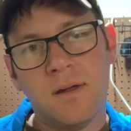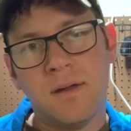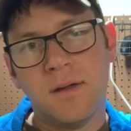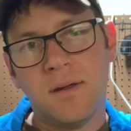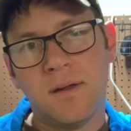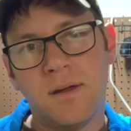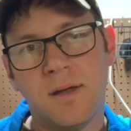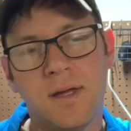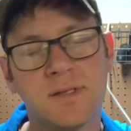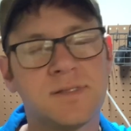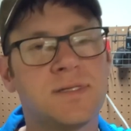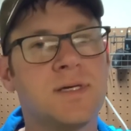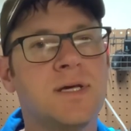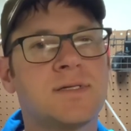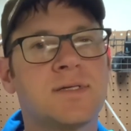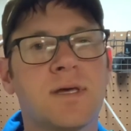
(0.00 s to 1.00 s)

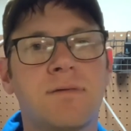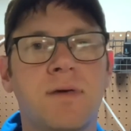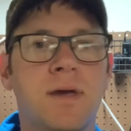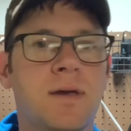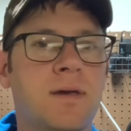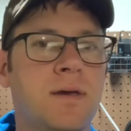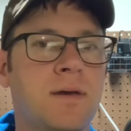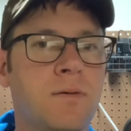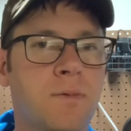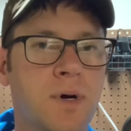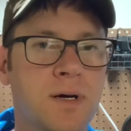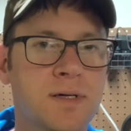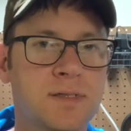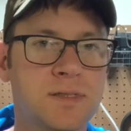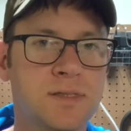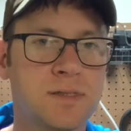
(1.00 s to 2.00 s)
It's a thing. It
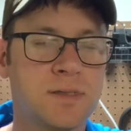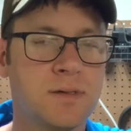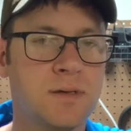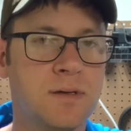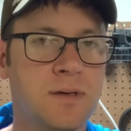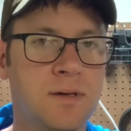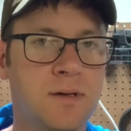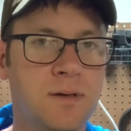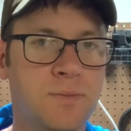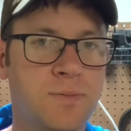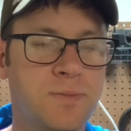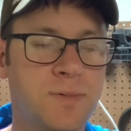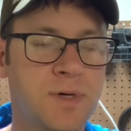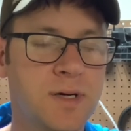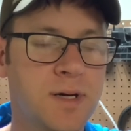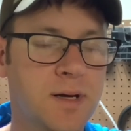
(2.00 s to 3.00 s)
works. You're
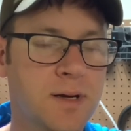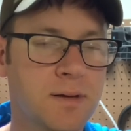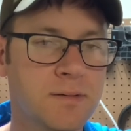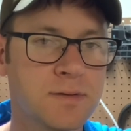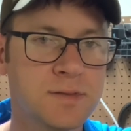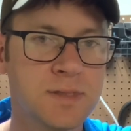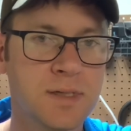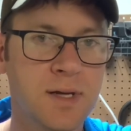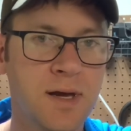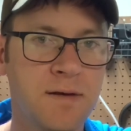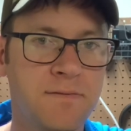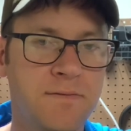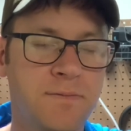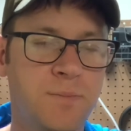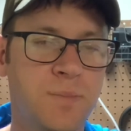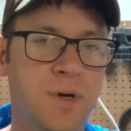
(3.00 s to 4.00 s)
not going to lose a knife,
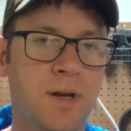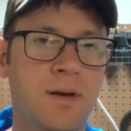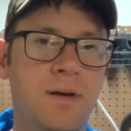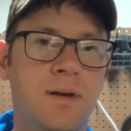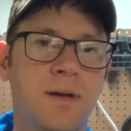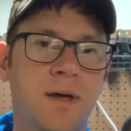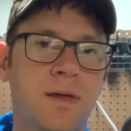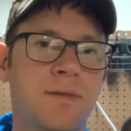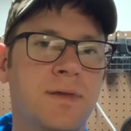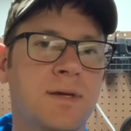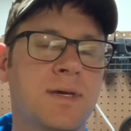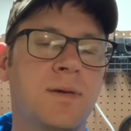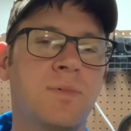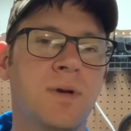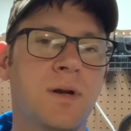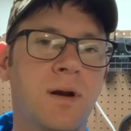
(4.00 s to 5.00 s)
but I think
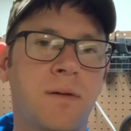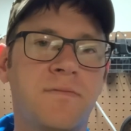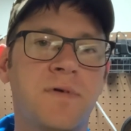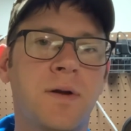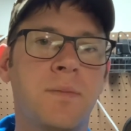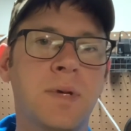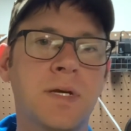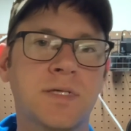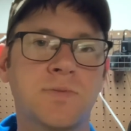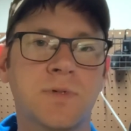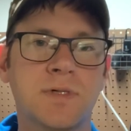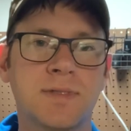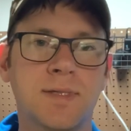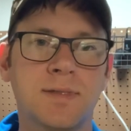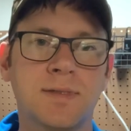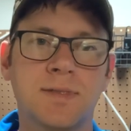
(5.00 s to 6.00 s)
keeping it up front makes more
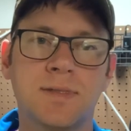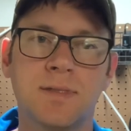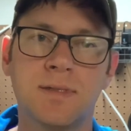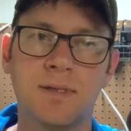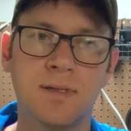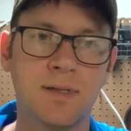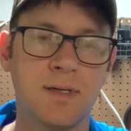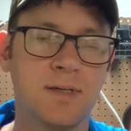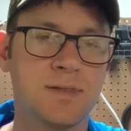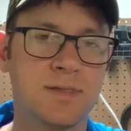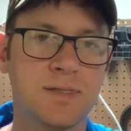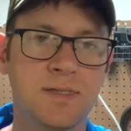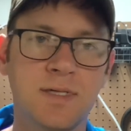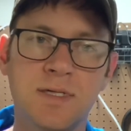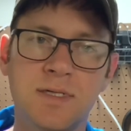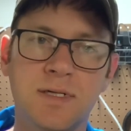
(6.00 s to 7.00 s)
sense. It's just
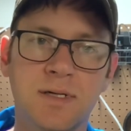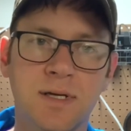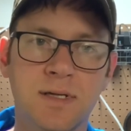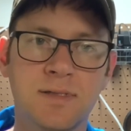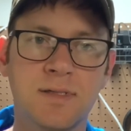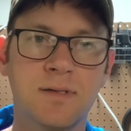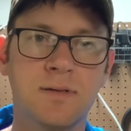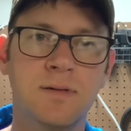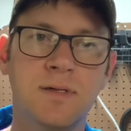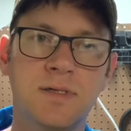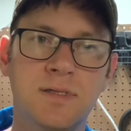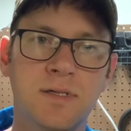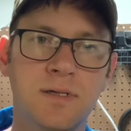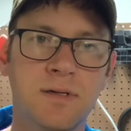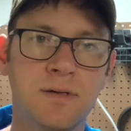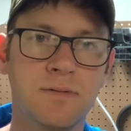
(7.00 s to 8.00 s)
easier to get to,
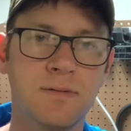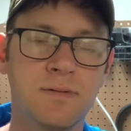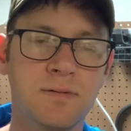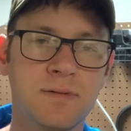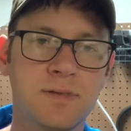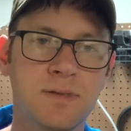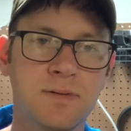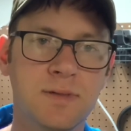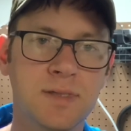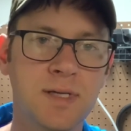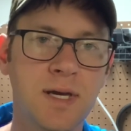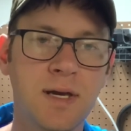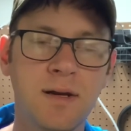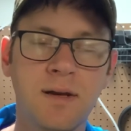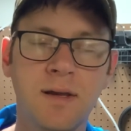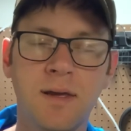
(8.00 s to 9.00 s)
easier to
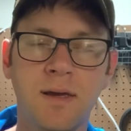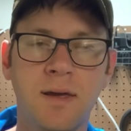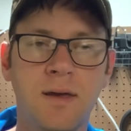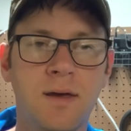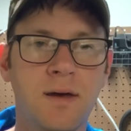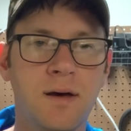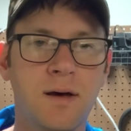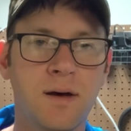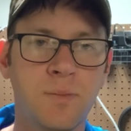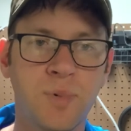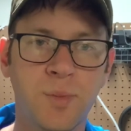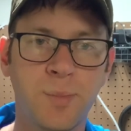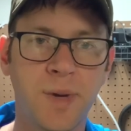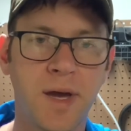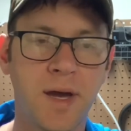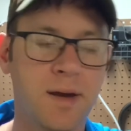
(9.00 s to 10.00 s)
retain, put back,